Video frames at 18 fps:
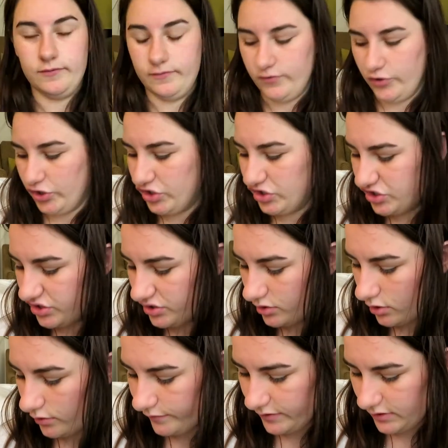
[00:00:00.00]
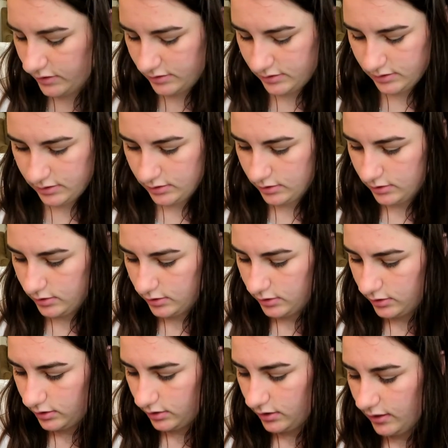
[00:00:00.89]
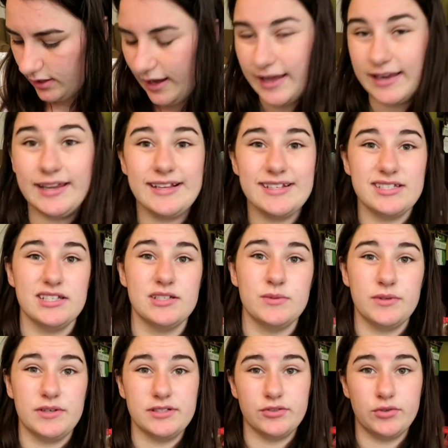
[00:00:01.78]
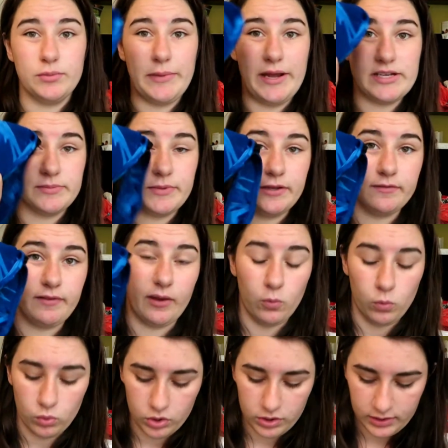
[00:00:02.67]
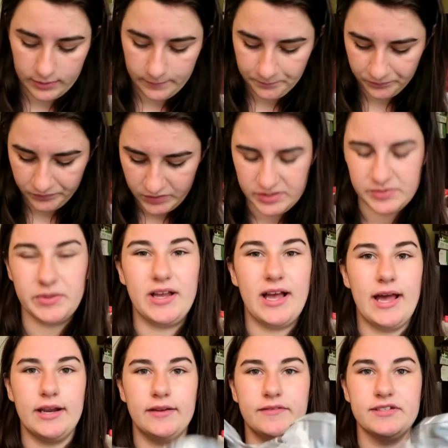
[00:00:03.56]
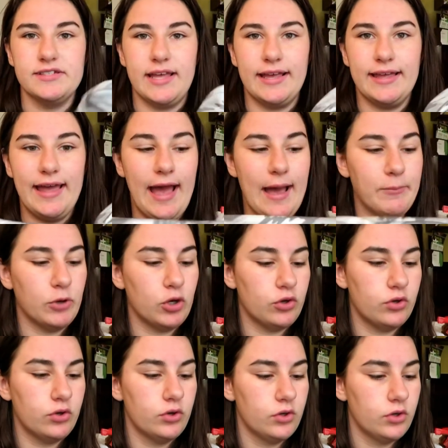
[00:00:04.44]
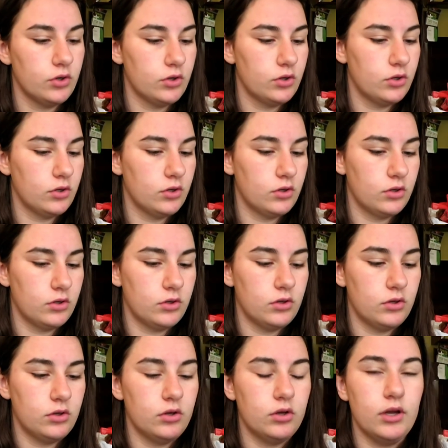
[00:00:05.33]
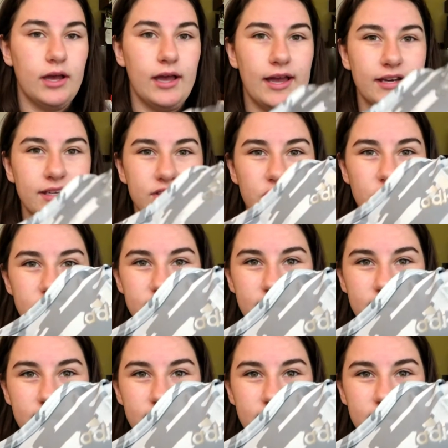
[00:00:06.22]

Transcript: version of it. I liked this one because it reminds me of like water. This one kind of is like camo. I know you can